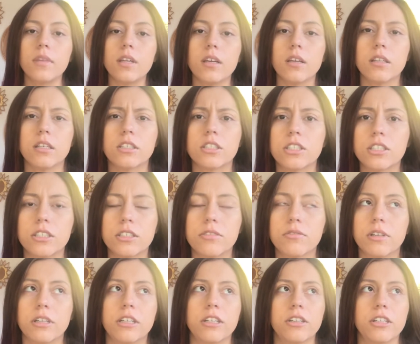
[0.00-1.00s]
there's certain
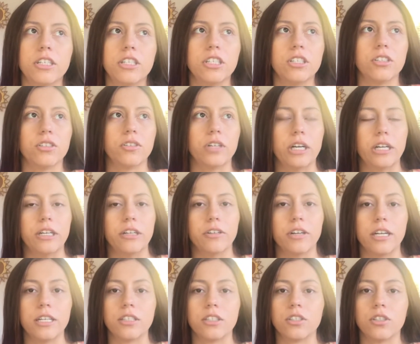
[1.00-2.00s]
regulations around it,
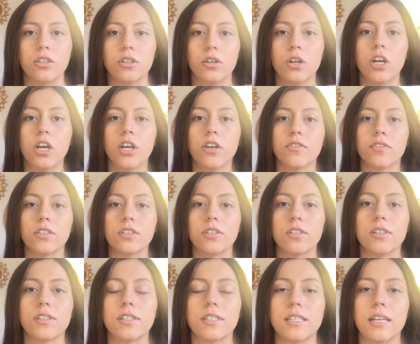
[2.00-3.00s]
right? So for
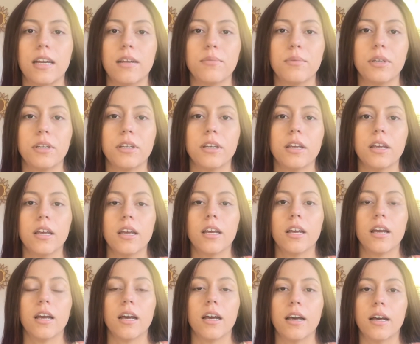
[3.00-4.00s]
psilocybin,
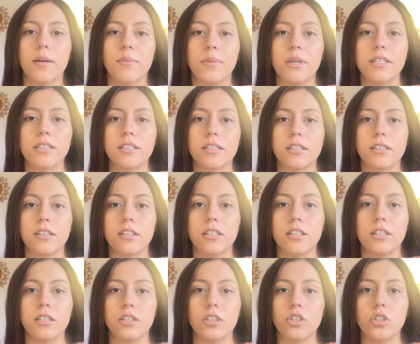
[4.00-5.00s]

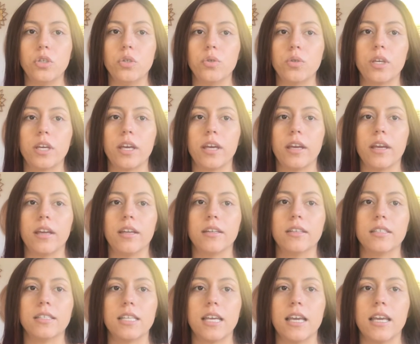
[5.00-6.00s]
basically you
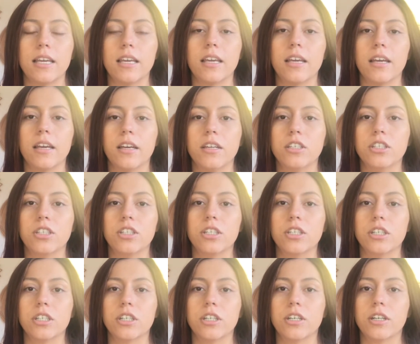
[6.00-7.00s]
can take it
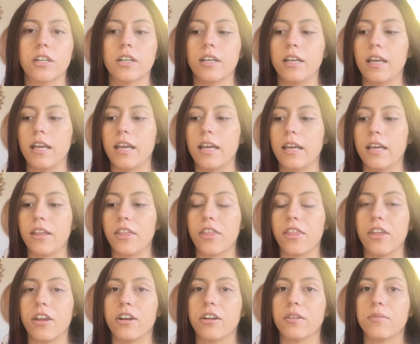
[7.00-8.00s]
under a
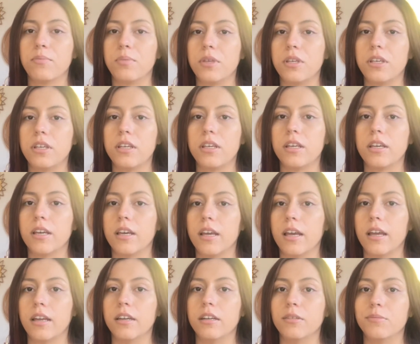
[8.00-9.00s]
therapy
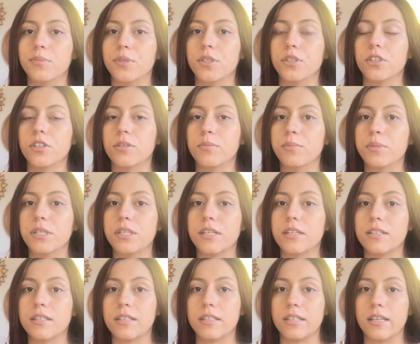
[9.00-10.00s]
and observed
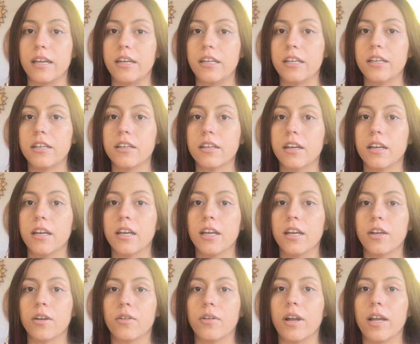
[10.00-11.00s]
setting,
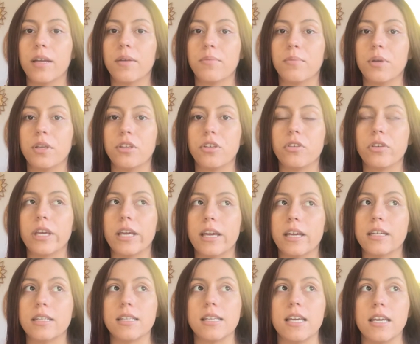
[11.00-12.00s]
right? But you
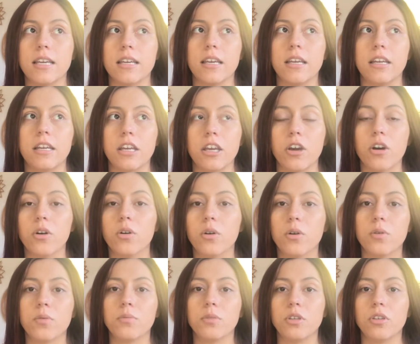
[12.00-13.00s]
can't take any
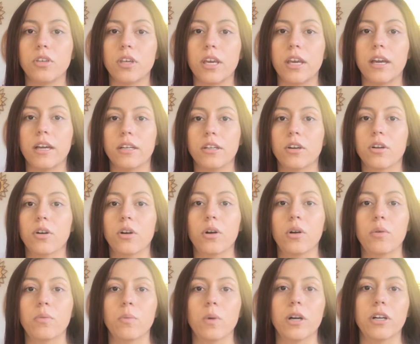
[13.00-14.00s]
home. You can't go
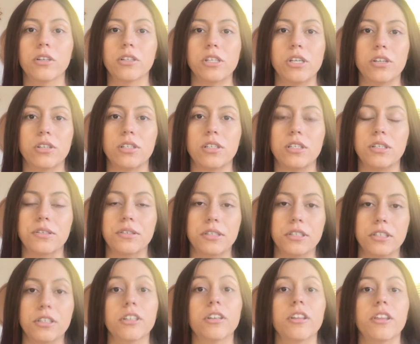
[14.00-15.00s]
home while you're still
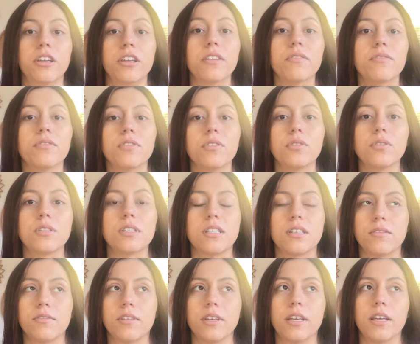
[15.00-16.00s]
under the influence
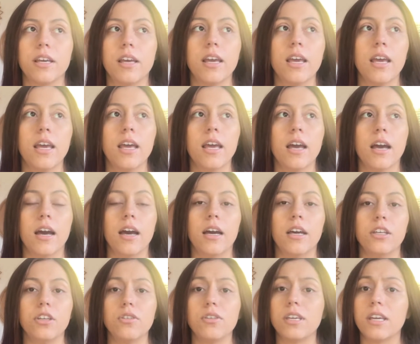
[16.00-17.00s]
of it.
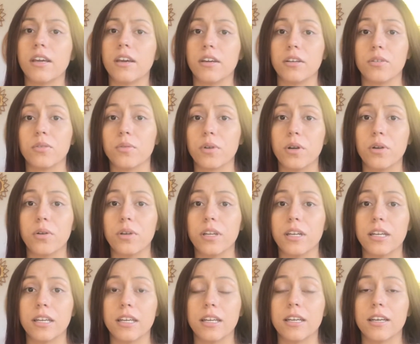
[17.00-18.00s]
You can't grow
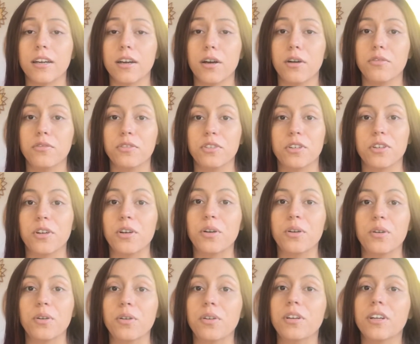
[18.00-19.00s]
any of your
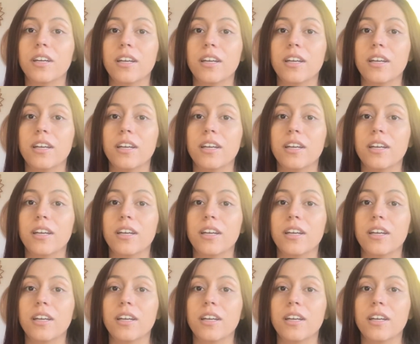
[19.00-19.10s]
own,